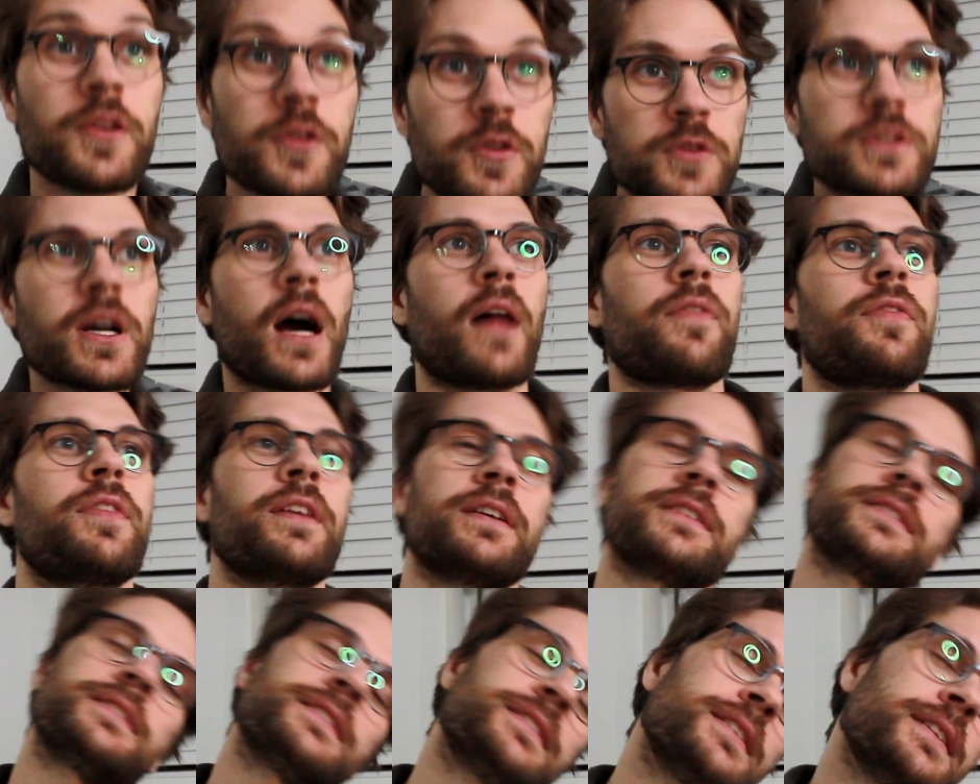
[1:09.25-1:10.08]
You got
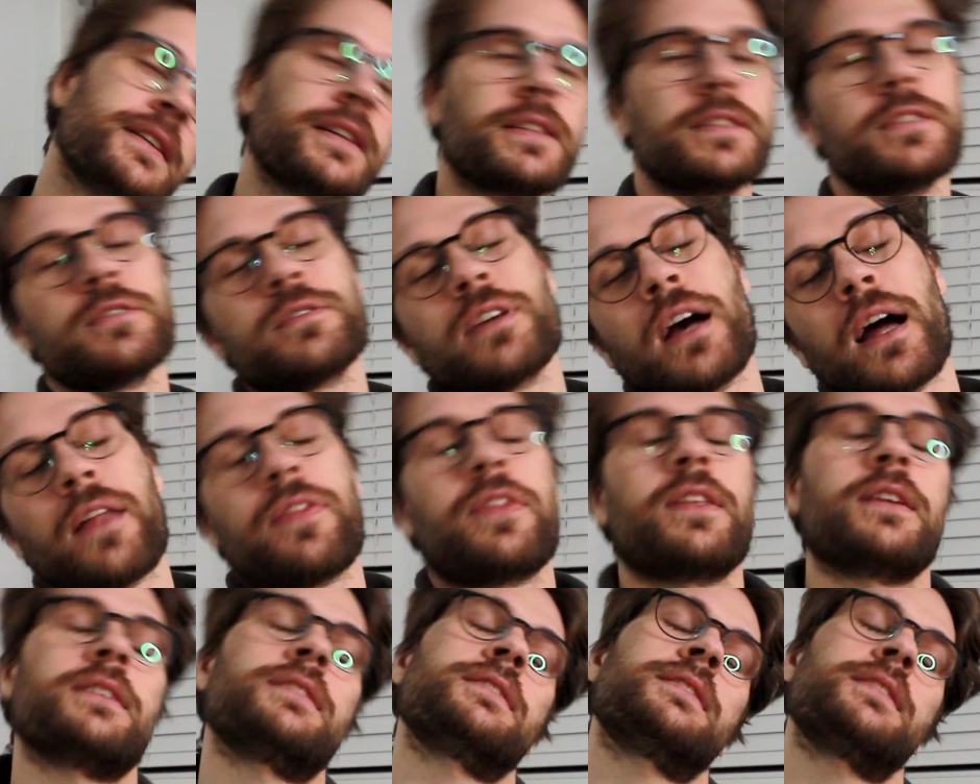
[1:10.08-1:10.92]
this. You got
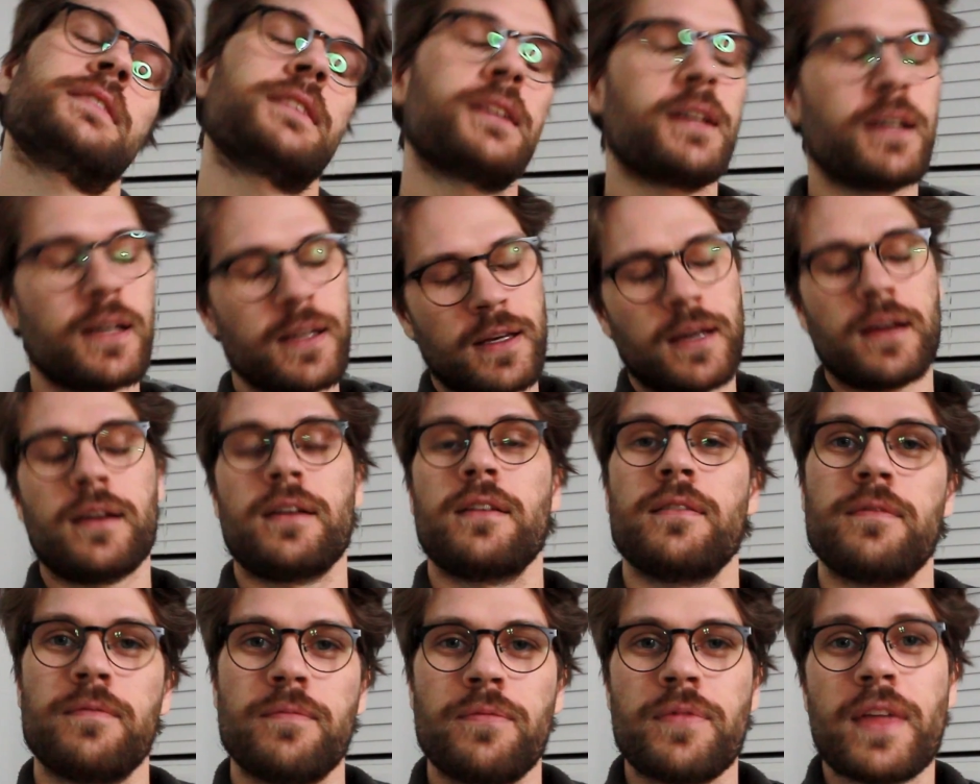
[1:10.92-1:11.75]
this.
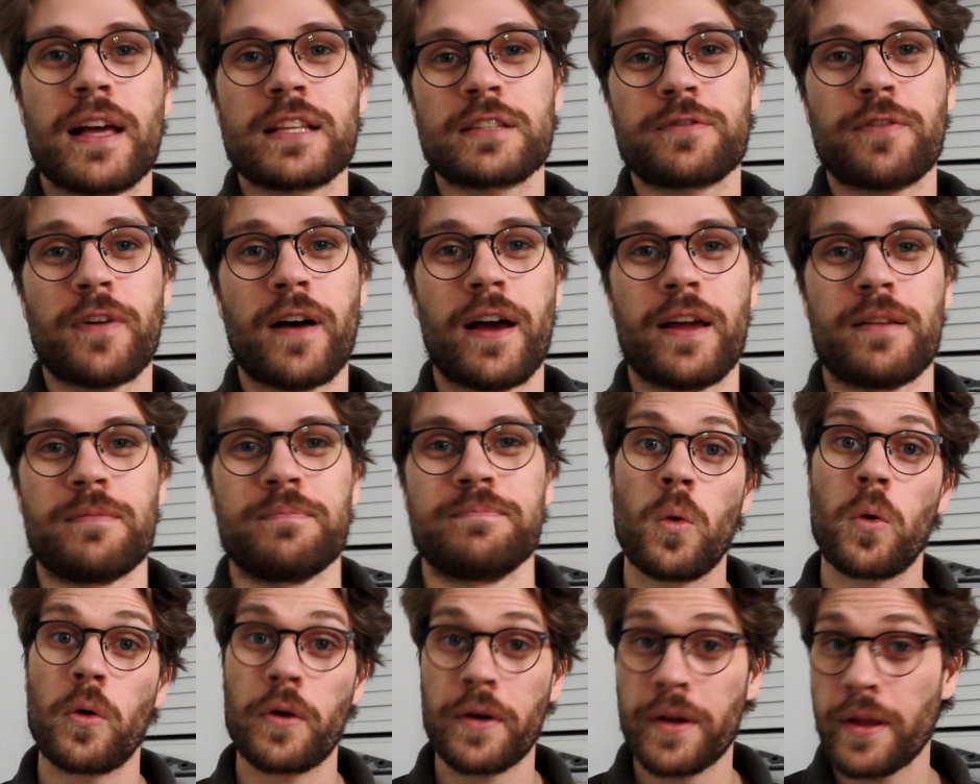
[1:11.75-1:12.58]
That's fine.
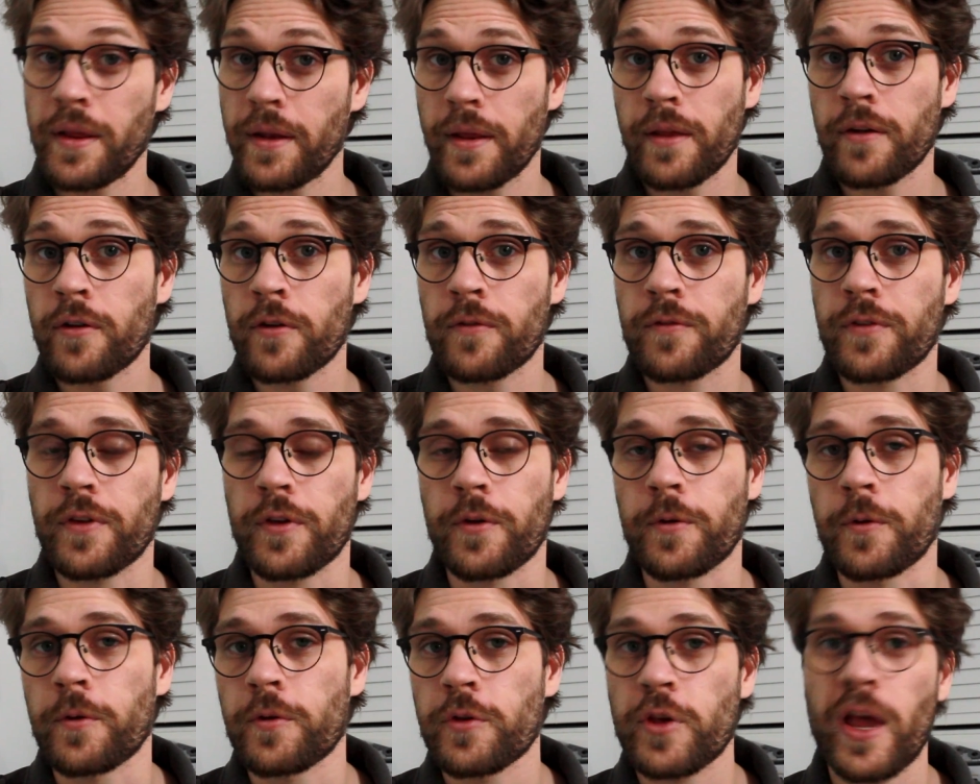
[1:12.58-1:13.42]
Or in an
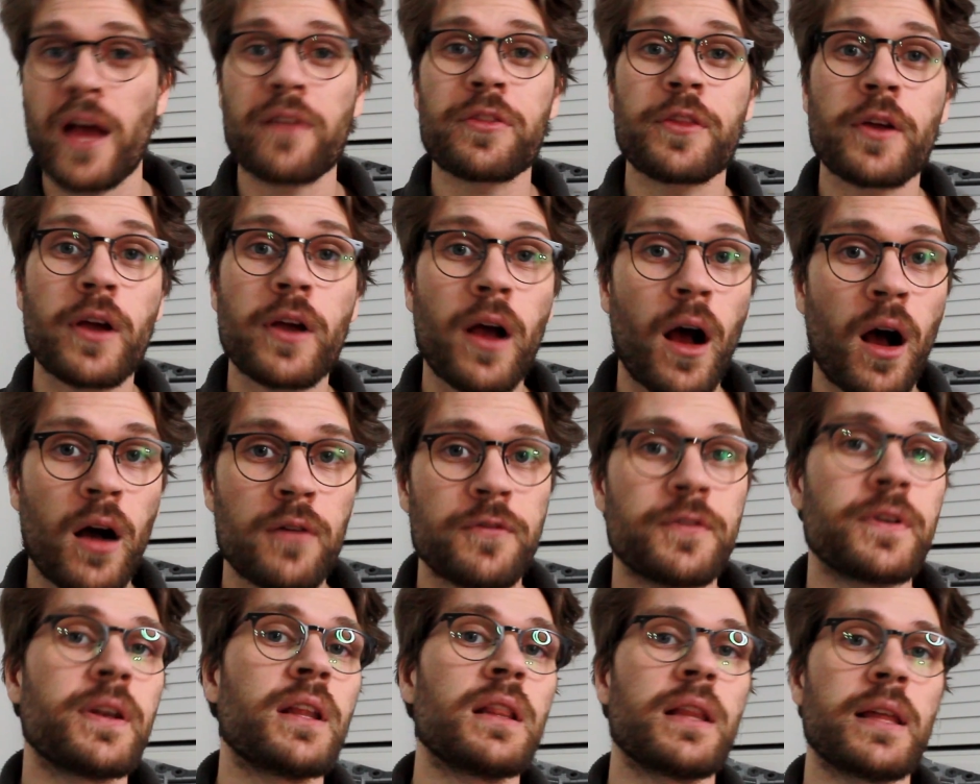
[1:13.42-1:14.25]
interview, you have to
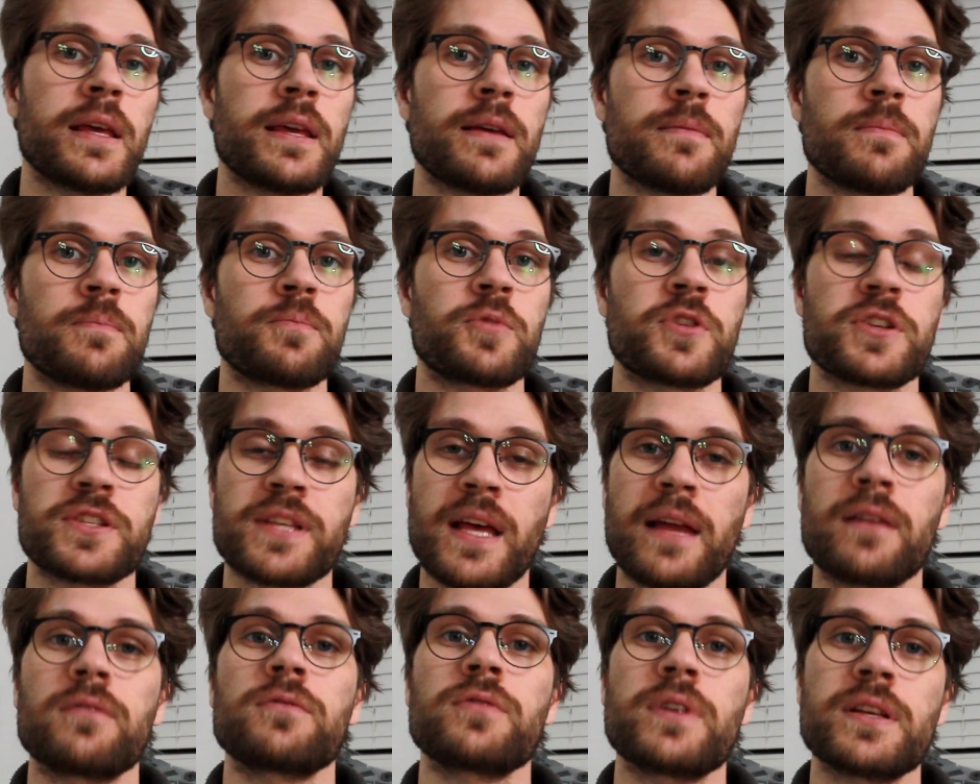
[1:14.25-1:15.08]
confidently
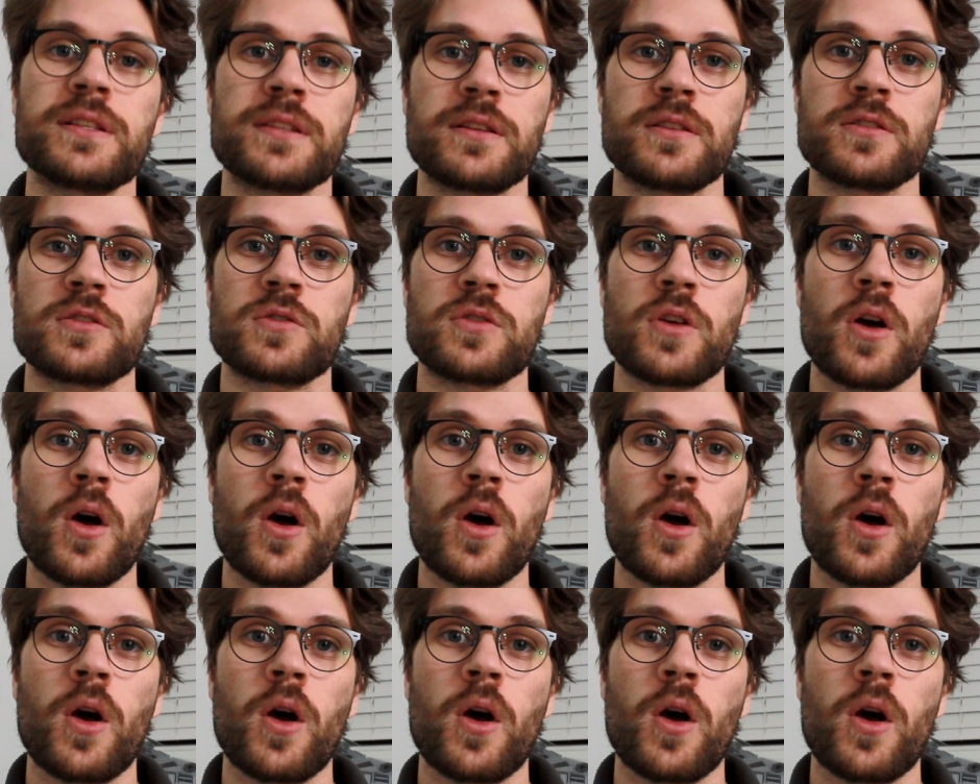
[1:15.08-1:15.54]
present reasons